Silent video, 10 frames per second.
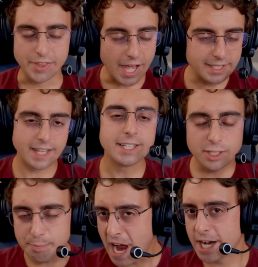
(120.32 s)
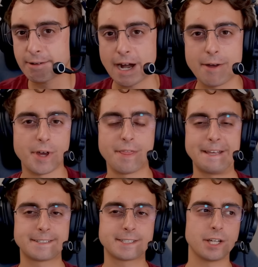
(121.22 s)
yeah, that's, that's the background on
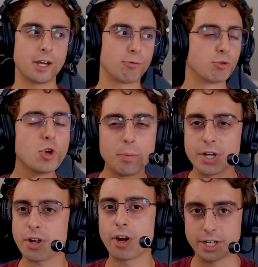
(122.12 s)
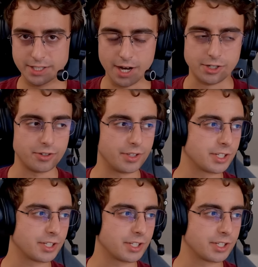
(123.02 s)
this uh, rumored architecture.